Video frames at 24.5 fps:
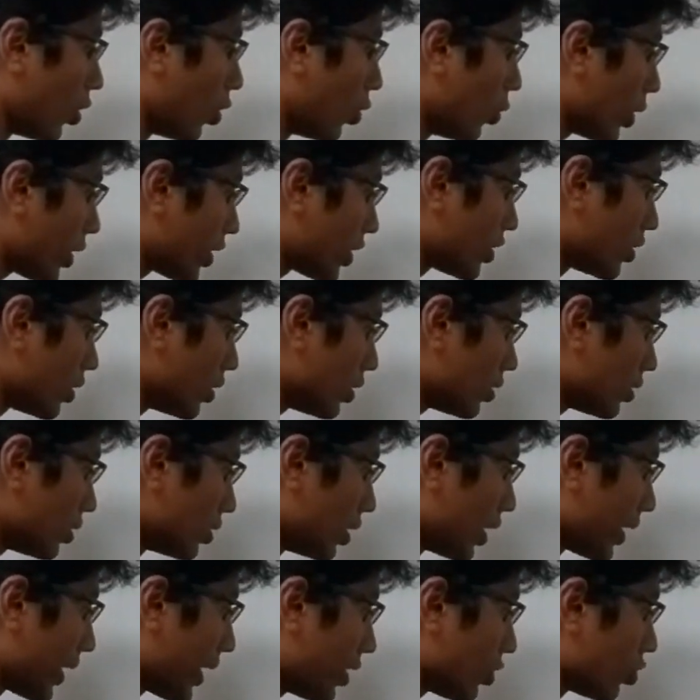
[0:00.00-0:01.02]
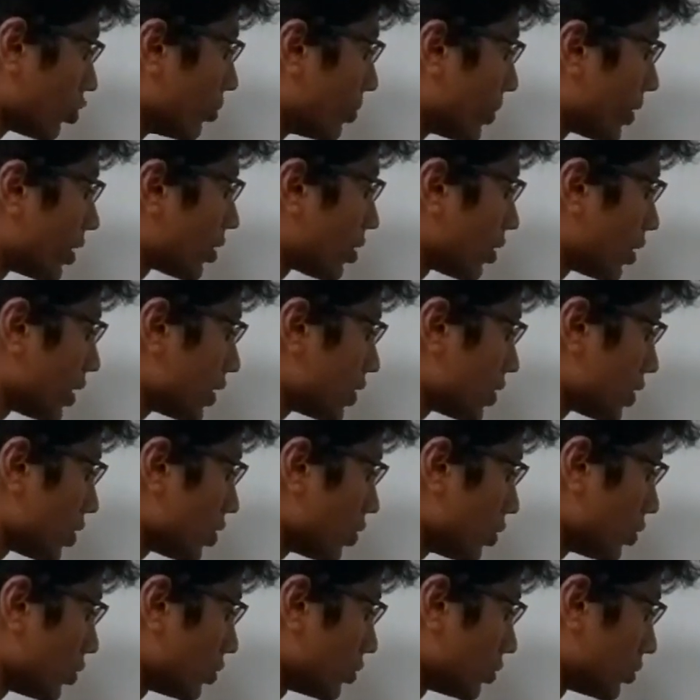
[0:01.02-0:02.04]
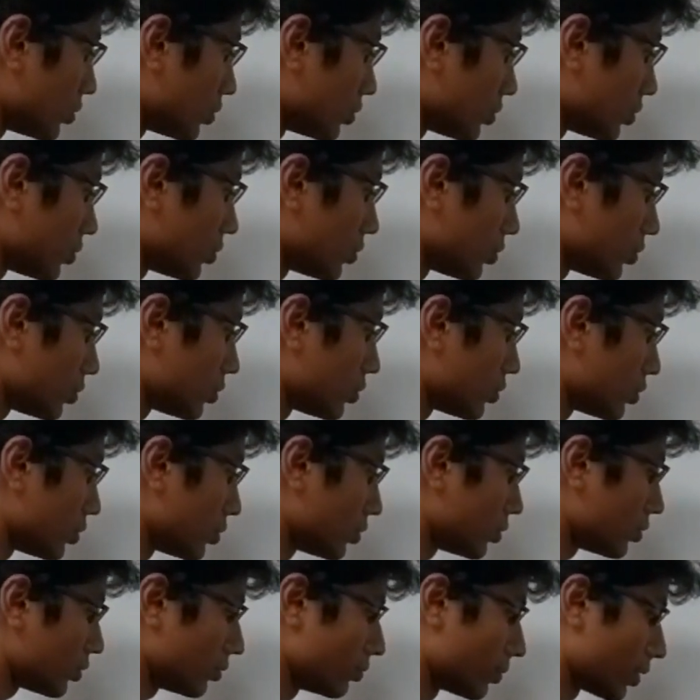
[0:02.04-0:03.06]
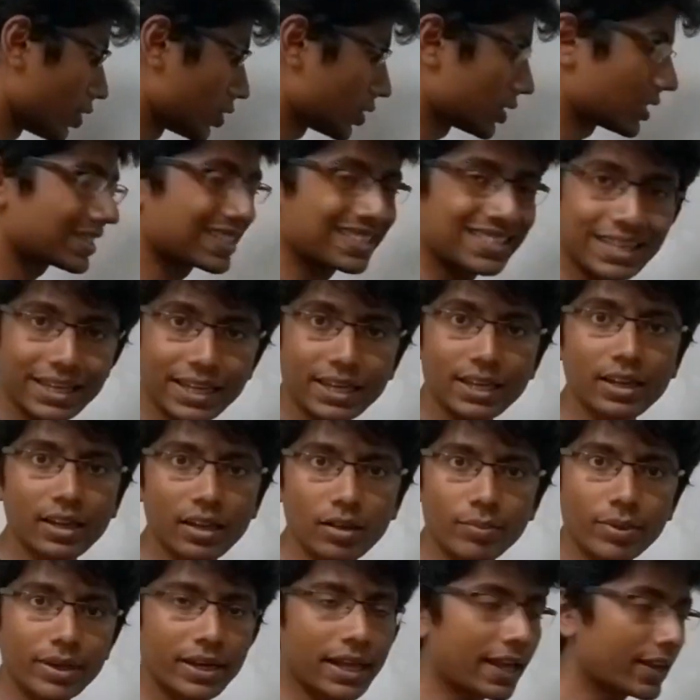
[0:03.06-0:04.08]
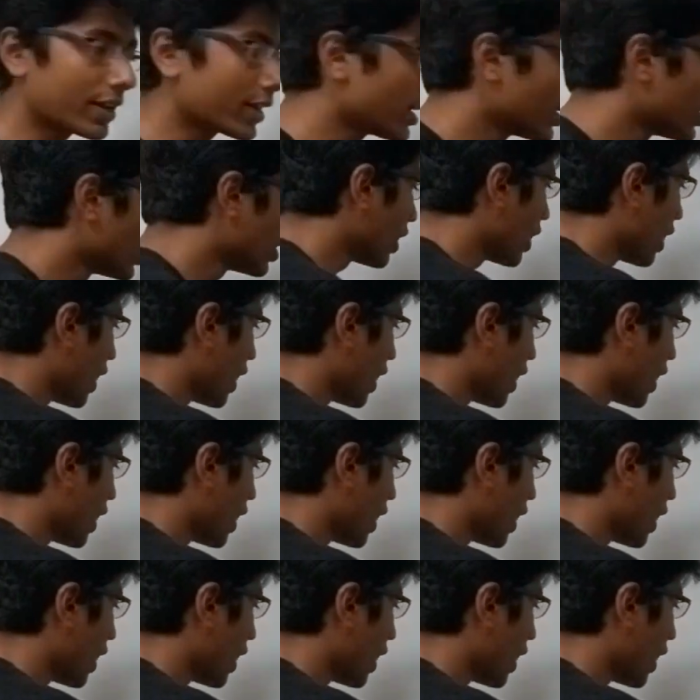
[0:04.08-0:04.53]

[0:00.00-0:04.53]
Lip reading: Over here, again, you'll be returning 0 because it's a single element array.